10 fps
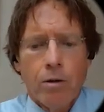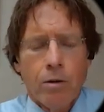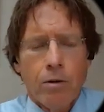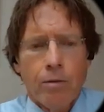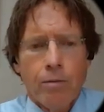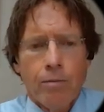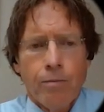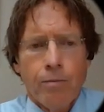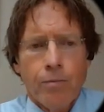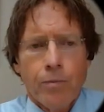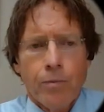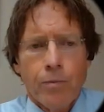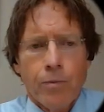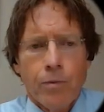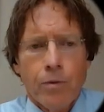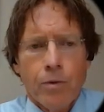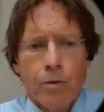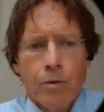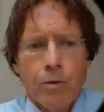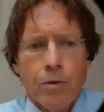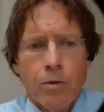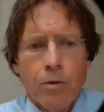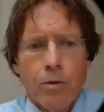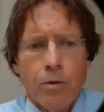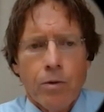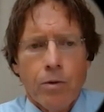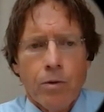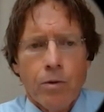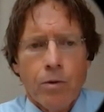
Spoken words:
Nobody speaks.